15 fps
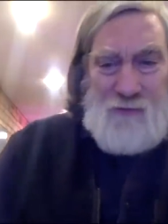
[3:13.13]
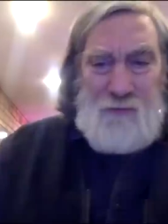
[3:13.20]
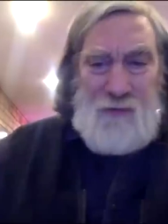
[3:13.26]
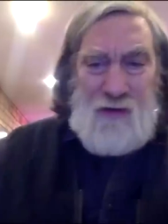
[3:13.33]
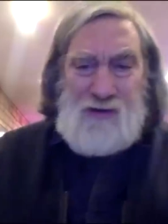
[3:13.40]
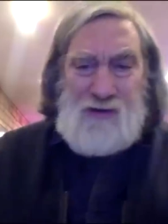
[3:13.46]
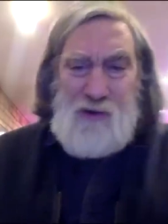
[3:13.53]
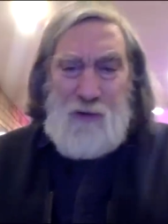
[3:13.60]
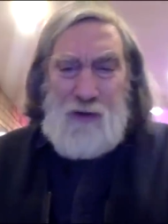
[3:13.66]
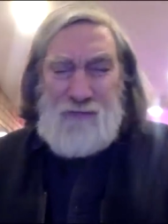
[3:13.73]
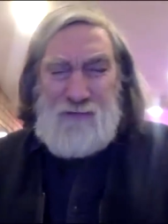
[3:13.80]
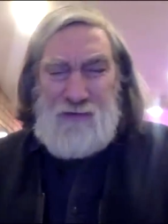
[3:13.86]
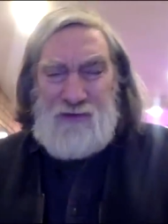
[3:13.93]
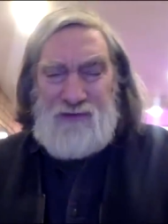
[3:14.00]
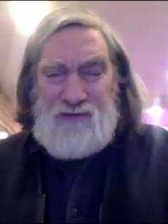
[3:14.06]
Uh, we've
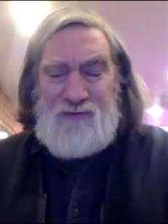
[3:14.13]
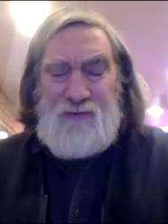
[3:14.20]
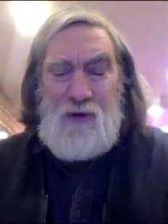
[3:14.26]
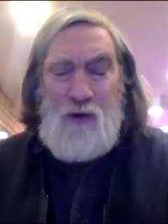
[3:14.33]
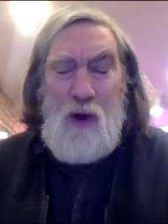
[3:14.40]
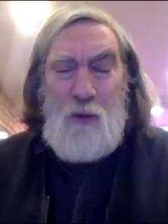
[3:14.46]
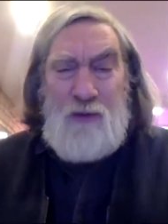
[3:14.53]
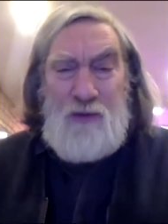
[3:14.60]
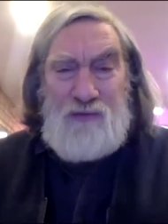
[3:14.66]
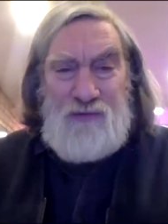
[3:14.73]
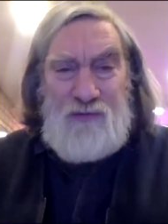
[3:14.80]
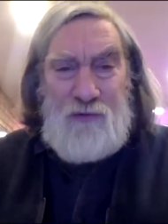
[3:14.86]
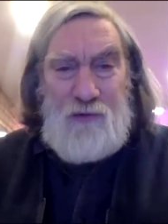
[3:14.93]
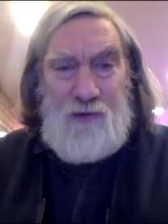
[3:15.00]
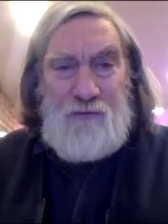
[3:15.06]
been doing this for
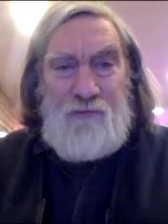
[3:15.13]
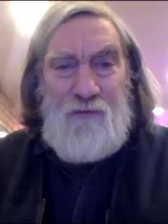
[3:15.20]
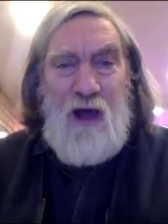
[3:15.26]
almost